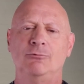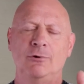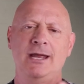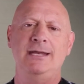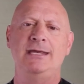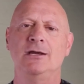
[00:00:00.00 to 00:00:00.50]

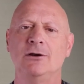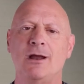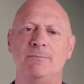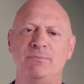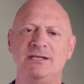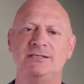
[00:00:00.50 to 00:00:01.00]
right here
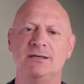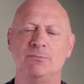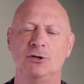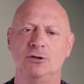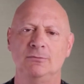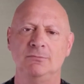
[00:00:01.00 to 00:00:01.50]
on
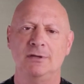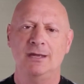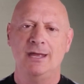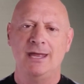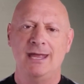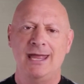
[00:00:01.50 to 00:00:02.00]
BizKaboom
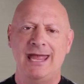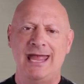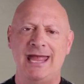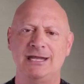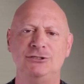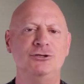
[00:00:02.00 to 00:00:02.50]

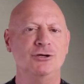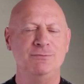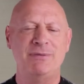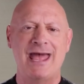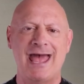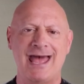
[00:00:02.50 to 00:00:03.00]
and
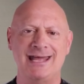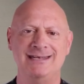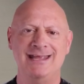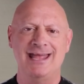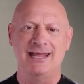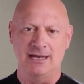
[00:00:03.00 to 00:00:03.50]
Good,
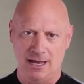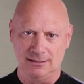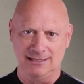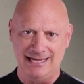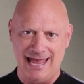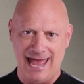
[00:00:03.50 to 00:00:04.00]
Bad, and
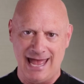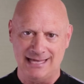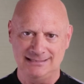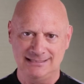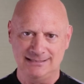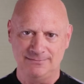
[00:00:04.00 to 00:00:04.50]
Ugly
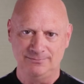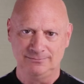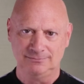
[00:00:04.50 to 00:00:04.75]
Ads.